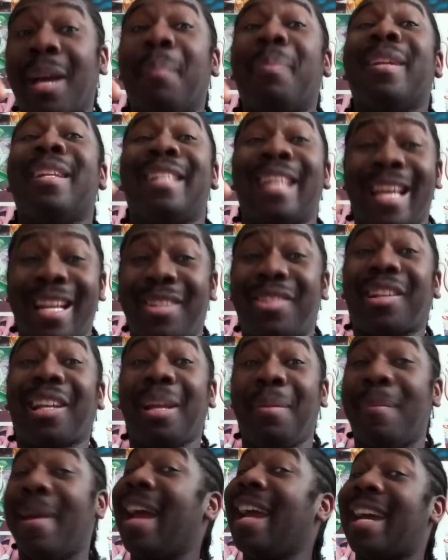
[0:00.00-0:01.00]

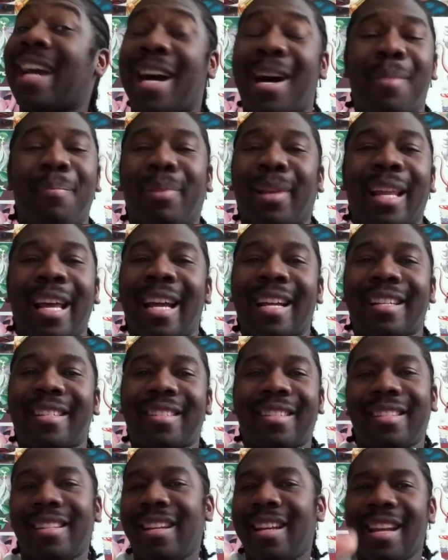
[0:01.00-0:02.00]
potentially make
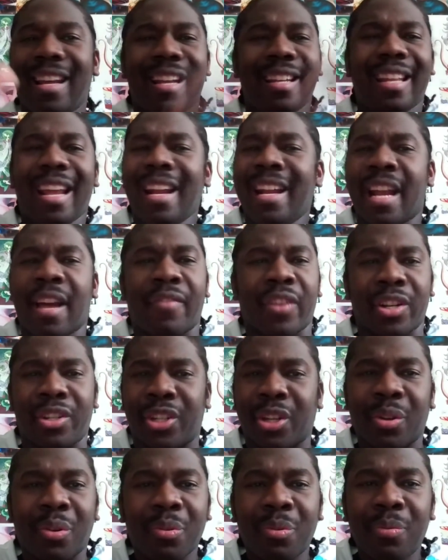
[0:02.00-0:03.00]
complex, they never
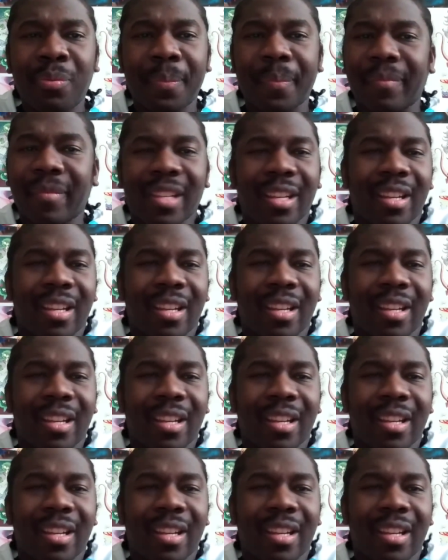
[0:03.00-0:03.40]
do.